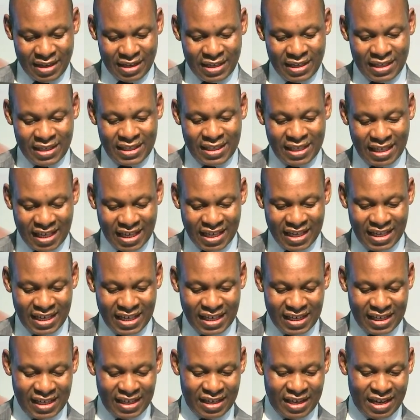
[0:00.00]

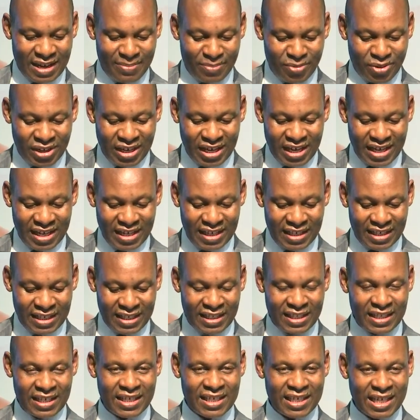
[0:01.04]
Secondly, harmonize
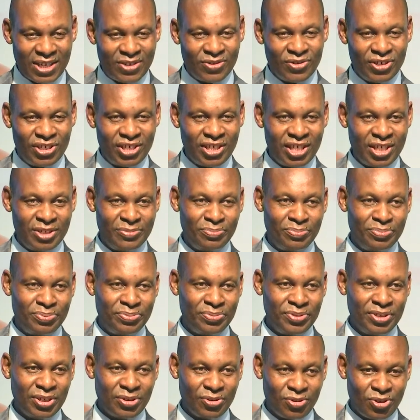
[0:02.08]
the township
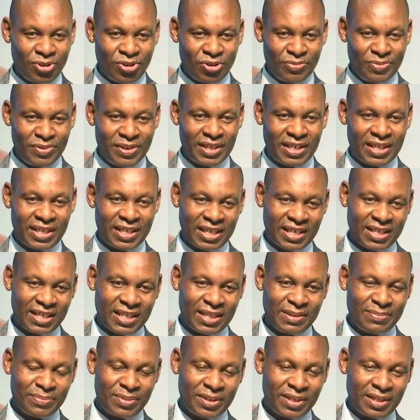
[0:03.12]
economic
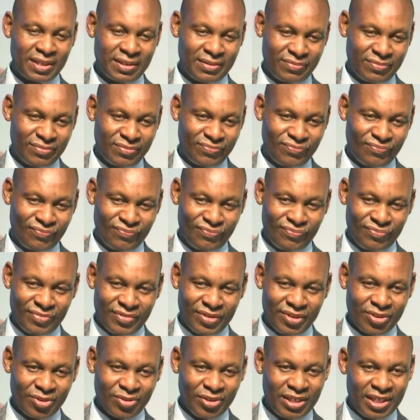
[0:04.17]
systems.
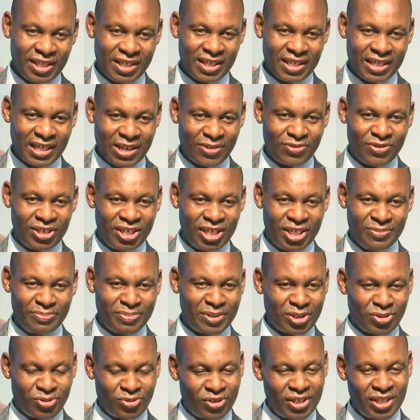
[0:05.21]
So each township
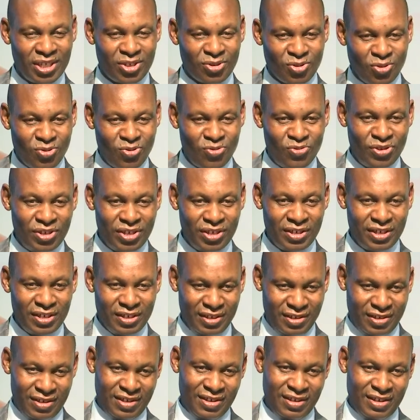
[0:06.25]
has got its own
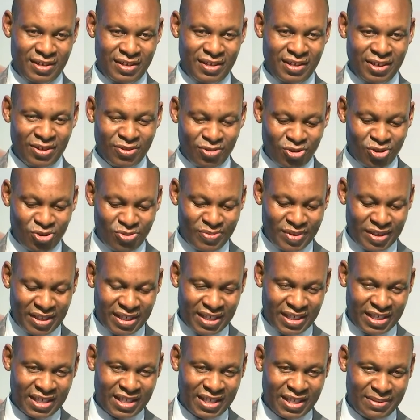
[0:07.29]
economic
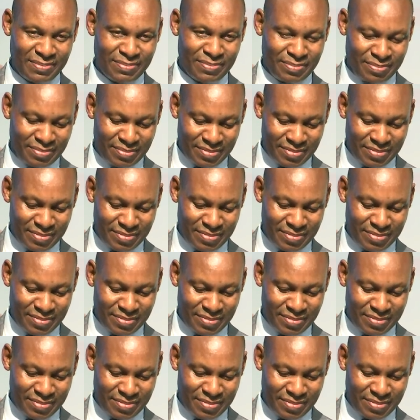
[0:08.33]
system.